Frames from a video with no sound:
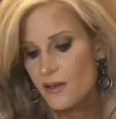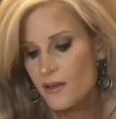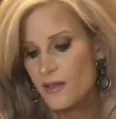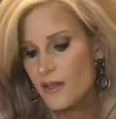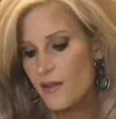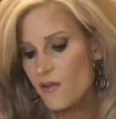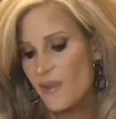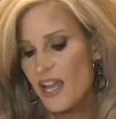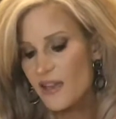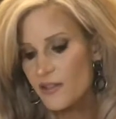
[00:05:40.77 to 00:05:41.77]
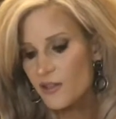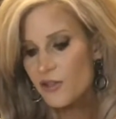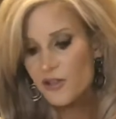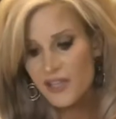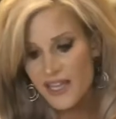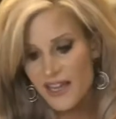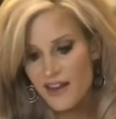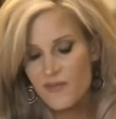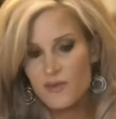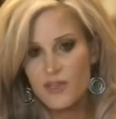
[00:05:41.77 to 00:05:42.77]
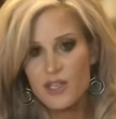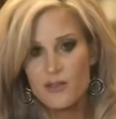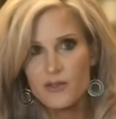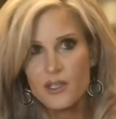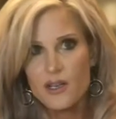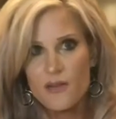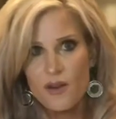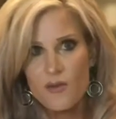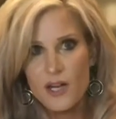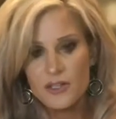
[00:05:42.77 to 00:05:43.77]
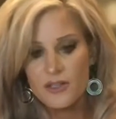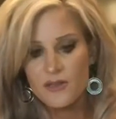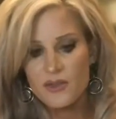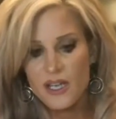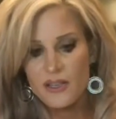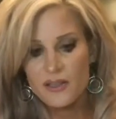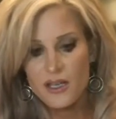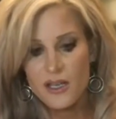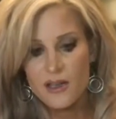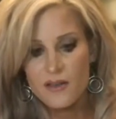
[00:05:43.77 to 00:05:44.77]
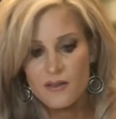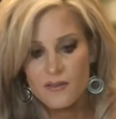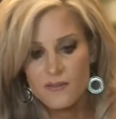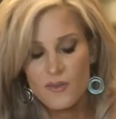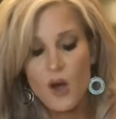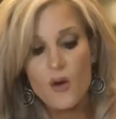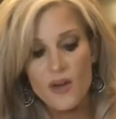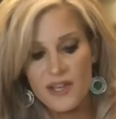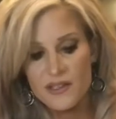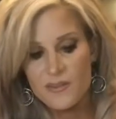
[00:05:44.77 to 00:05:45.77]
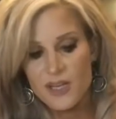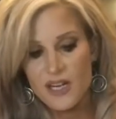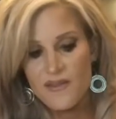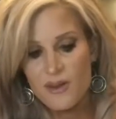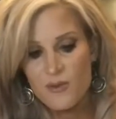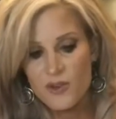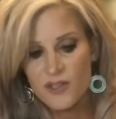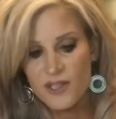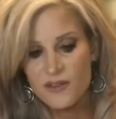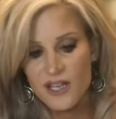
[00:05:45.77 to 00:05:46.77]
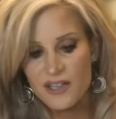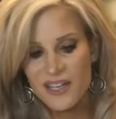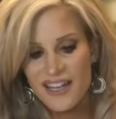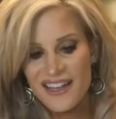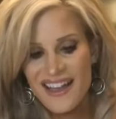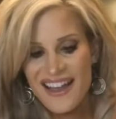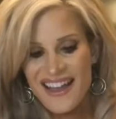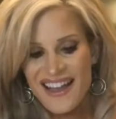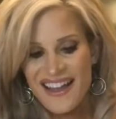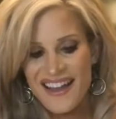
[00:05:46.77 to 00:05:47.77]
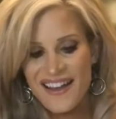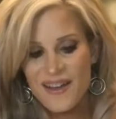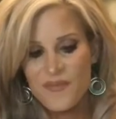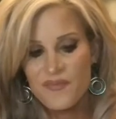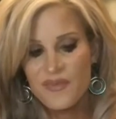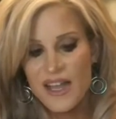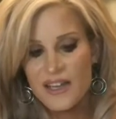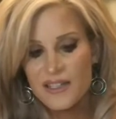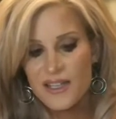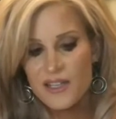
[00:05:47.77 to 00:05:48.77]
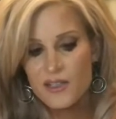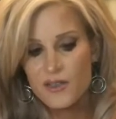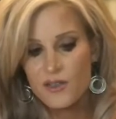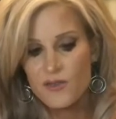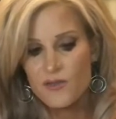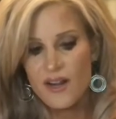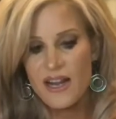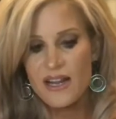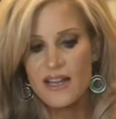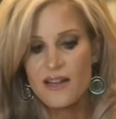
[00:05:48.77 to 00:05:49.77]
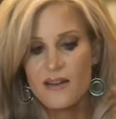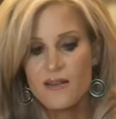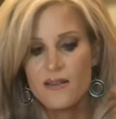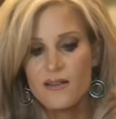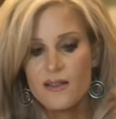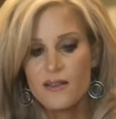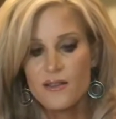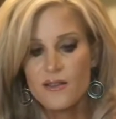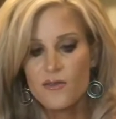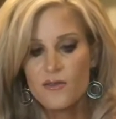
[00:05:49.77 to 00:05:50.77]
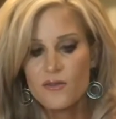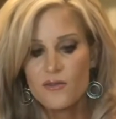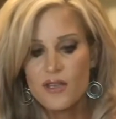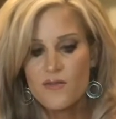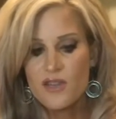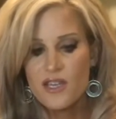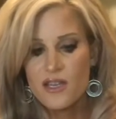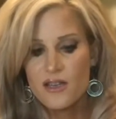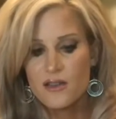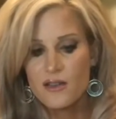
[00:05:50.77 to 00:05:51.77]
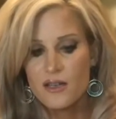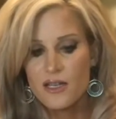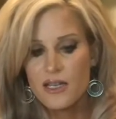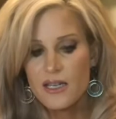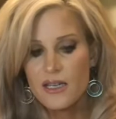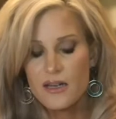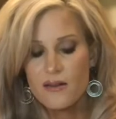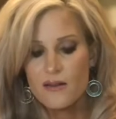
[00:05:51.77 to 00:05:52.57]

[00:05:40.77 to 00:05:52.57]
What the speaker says: So my hands are clean. I've been really OCD about washing them lately, always, but even more so lately. I just like to shred it. It's so creamy and good, and